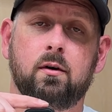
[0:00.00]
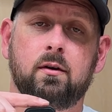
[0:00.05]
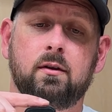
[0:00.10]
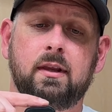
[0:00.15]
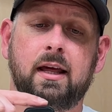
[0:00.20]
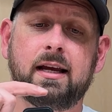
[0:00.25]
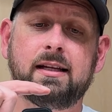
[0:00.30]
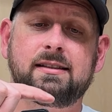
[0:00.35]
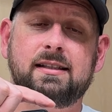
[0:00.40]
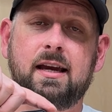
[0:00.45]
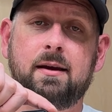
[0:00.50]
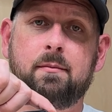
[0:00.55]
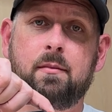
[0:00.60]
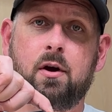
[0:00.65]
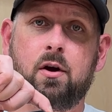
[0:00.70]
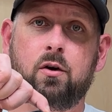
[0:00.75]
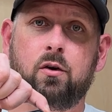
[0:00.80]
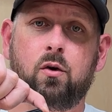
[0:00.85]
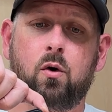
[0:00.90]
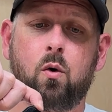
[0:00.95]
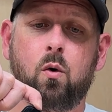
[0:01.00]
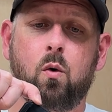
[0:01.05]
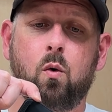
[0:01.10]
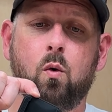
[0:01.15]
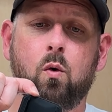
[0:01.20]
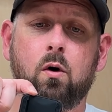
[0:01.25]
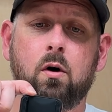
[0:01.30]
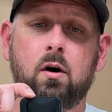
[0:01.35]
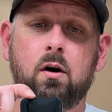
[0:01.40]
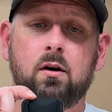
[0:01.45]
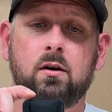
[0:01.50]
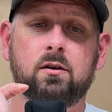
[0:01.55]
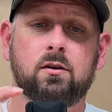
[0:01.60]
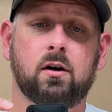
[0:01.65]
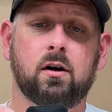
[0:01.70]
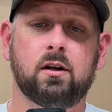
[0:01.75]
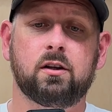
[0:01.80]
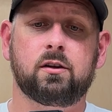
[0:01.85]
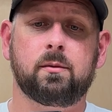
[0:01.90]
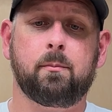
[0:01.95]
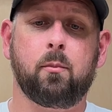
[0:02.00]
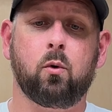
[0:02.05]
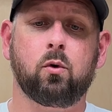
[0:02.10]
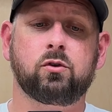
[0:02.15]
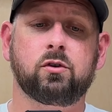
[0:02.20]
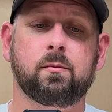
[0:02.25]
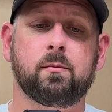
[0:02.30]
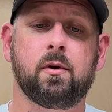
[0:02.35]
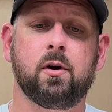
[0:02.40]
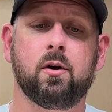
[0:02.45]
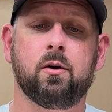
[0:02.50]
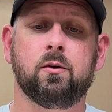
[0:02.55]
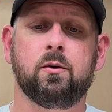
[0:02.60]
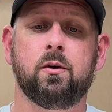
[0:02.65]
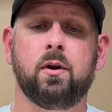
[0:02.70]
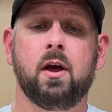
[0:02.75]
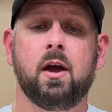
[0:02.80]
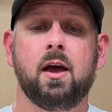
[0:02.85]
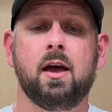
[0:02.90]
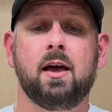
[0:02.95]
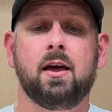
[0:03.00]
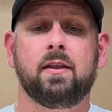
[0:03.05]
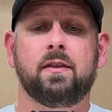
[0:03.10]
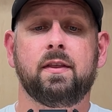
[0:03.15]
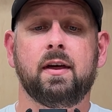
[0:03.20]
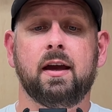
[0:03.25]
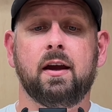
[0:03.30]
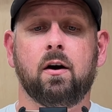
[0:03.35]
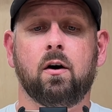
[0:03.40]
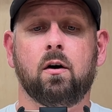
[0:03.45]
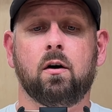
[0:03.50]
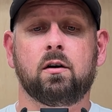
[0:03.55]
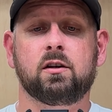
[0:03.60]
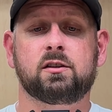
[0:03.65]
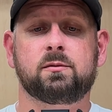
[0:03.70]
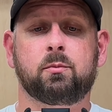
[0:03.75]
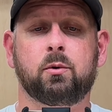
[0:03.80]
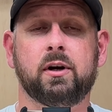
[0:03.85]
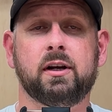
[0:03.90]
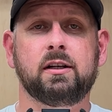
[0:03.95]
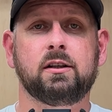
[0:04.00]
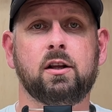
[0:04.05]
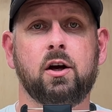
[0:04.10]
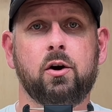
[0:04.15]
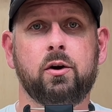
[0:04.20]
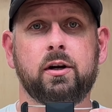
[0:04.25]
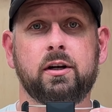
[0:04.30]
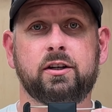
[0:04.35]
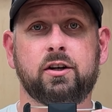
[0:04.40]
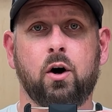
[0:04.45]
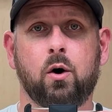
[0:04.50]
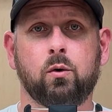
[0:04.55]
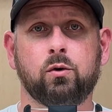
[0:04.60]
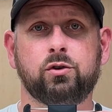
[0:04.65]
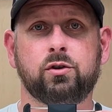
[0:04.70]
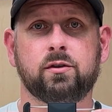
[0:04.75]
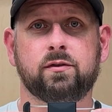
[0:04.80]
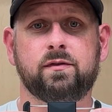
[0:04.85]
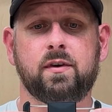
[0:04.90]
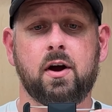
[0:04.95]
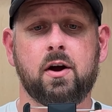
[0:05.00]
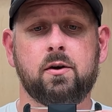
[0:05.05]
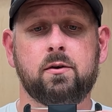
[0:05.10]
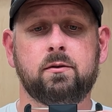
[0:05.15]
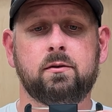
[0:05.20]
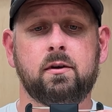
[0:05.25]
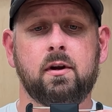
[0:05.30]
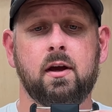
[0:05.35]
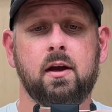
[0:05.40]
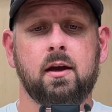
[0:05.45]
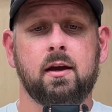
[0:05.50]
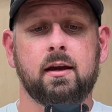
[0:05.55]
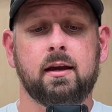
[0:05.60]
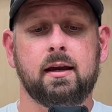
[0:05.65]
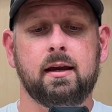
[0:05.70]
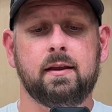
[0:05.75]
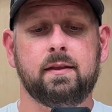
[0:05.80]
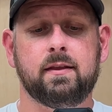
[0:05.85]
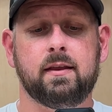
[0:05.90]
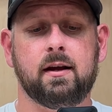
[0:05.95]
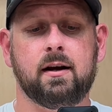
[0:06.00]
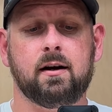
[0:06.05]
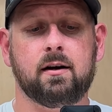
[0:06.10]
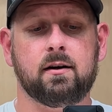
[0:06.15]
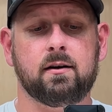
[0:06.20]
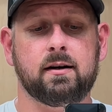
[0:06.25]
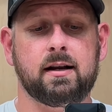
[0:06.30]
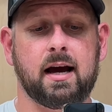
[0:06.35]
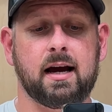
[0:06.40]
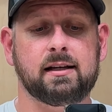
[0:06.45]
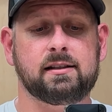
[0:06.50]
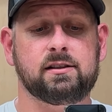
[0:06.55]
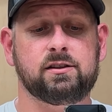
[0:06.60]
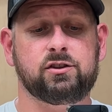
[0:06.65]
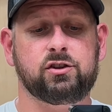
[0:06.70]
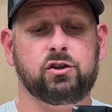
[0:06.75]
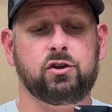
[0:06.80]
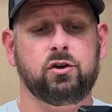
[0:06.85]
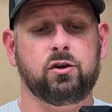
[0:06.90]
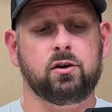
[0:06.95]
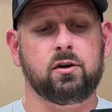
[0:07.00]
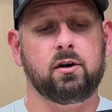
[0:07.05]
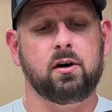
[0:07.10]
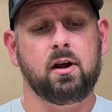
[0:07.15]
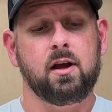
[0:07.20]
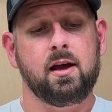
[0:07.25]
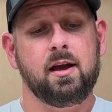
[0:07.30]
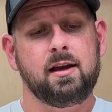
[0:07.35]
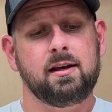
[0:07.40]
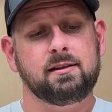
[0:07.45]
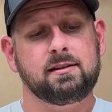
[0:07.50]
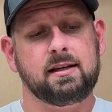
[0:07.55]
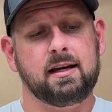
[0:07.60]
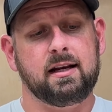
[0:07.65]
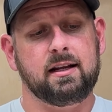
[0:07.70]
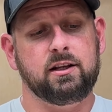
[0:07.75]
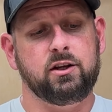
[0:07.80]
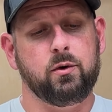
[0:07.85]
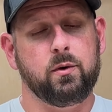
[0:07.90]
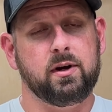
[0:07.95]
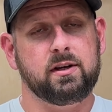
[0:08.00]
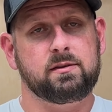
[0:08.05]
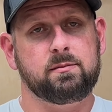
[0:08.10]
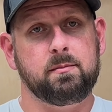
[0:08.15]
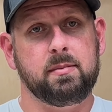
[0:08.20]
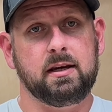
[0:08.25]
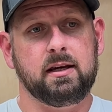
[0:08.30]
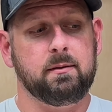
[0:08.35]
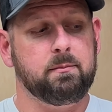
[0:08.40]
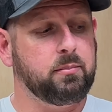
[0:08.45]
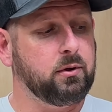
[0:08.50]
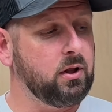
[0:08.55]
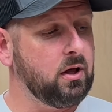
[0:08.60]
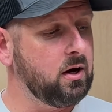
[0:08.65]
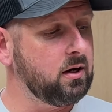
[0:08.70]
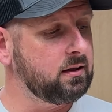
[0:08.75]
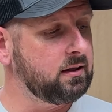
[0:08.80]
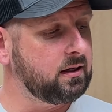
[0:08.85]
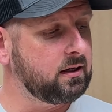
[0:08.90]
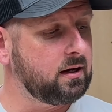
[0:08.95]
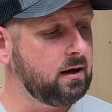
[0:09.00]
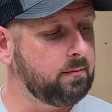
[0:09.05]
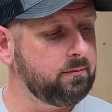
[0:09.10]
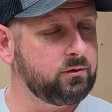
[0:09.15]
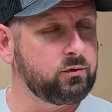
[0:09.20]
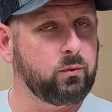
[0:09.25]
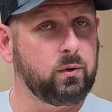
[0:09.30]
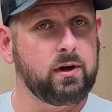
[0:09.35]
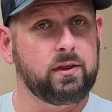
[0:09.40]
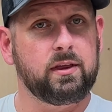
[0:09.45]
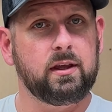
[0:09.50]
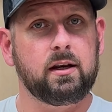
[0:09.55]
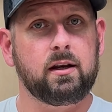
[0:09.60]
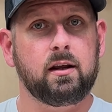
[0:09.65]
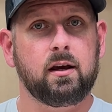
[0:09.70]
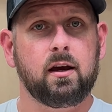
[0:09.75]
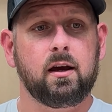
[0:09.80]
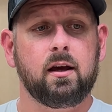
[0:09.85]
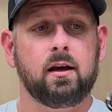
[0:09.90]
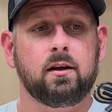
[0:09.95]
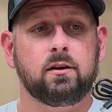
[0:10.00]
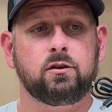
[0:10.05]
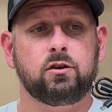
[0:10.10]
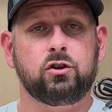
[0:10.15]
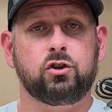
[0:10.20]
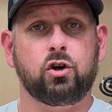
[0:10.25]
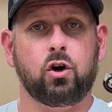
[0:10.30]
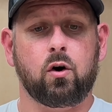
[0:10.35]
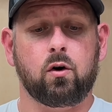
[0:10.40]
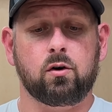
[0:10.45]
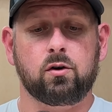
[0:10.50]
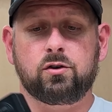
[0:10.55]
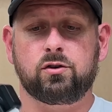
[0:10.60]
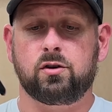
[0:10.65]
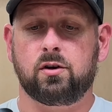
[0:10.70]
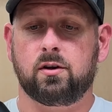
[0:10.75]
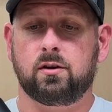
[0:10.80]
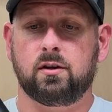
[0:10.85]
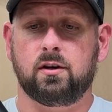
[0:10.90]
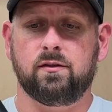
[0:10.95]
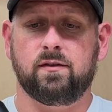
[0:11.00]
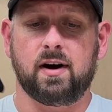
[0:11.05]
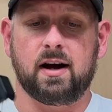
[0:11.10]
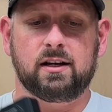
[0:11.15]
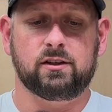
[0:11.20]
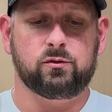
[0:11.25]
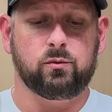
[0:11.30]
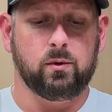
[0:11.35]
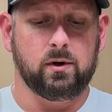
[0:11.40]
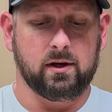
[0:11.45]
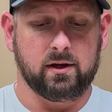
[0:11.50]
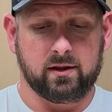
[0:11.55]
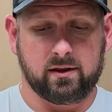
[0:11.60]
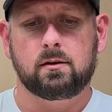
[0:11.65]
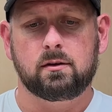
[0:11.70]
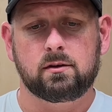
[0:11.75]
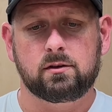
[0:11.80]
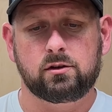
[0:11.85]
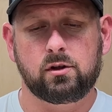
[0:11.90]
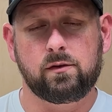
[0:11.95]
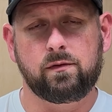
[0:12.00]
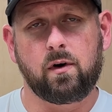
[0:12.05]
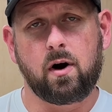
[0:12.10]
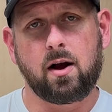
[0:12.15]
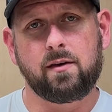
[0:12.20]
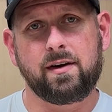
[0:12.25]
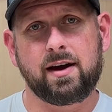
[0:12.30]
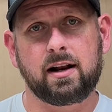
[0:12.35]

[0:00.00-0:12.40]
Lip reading: landscape mode or turn it to portrait mode. They are spring-loaded to hold your phone in there nice and secure. It's got a USB plug that comes with it to charge the device with. So far I've had a